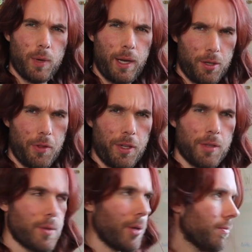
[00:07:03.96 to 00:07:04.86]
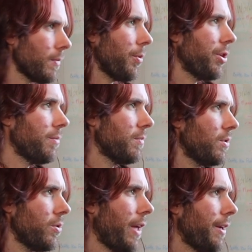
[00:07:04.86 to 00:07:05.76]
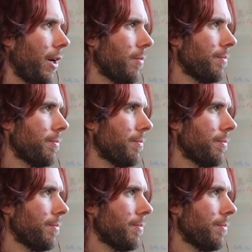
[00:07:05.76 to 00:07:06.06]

around, I think. So I'm gonna do that now.